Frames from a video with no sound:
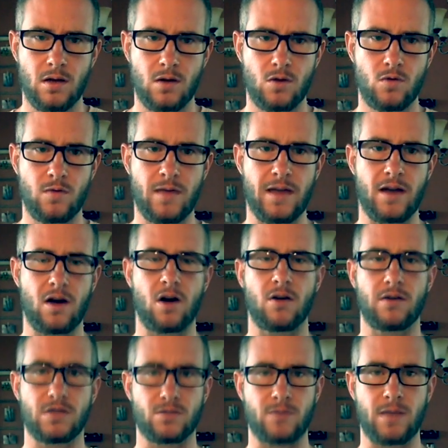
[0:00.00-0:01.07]
who they are
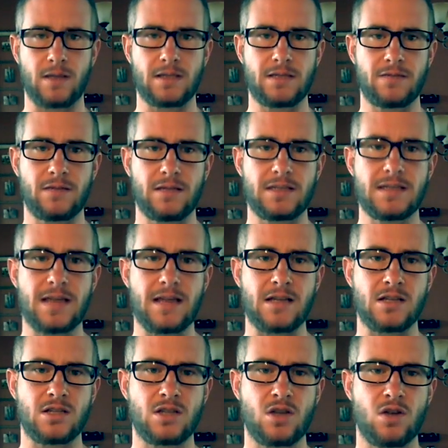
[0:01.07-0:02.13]
is relatively set in
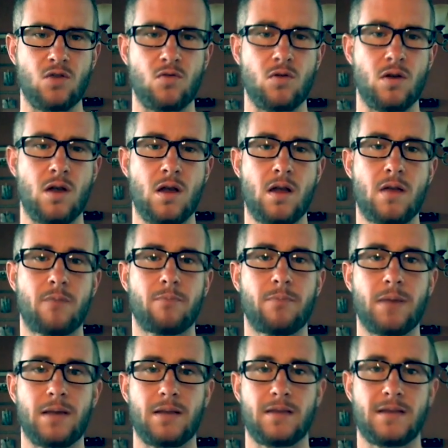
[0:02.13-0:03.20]
stone,
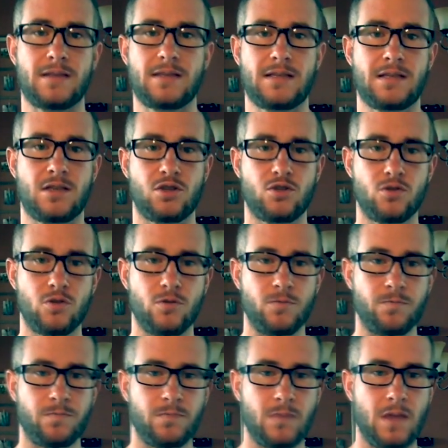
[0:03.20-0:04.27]
but this isn't true.
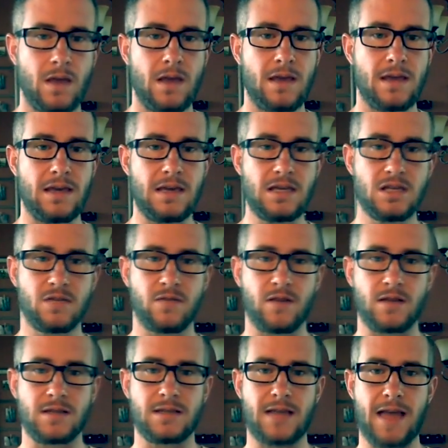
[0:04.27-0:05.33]
Each of
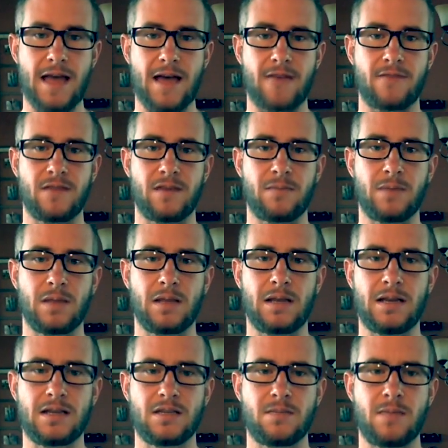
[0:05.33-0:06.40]
us have the
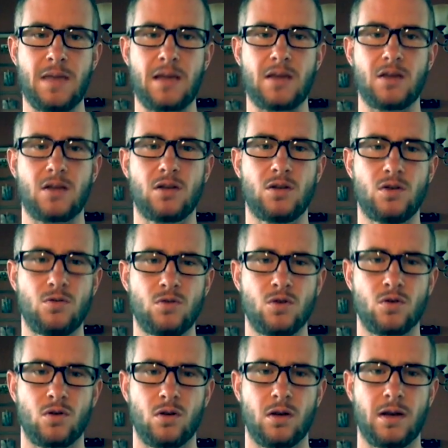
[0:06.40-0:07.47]
ability to make new
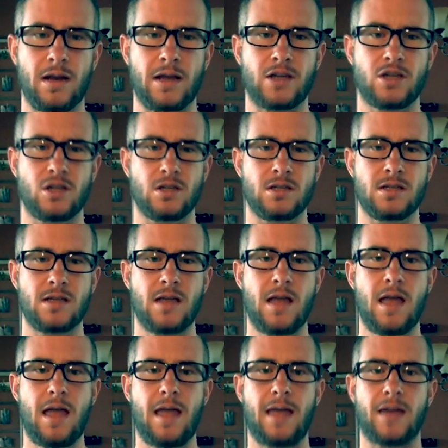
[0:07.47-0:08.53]
neural connections
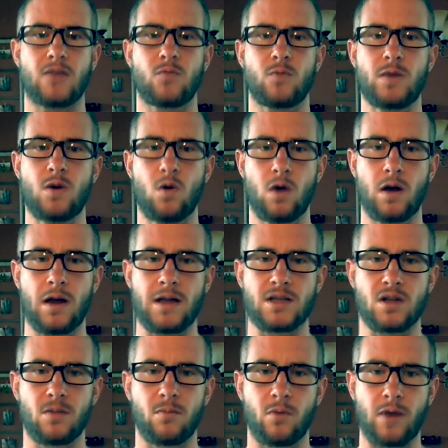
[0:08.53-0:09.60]
and reorganize
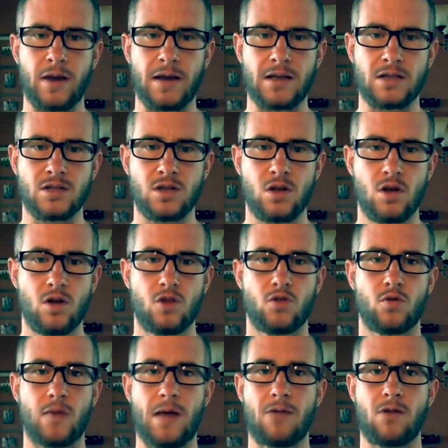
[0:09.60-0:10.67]
our brains
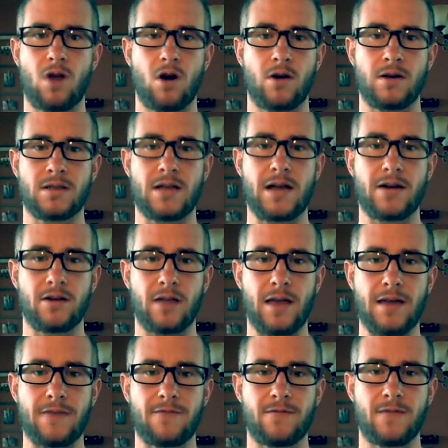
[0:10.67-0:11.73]
throughout our entire
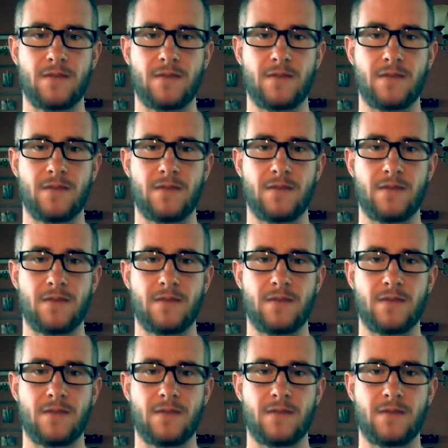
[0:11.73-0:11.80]
life.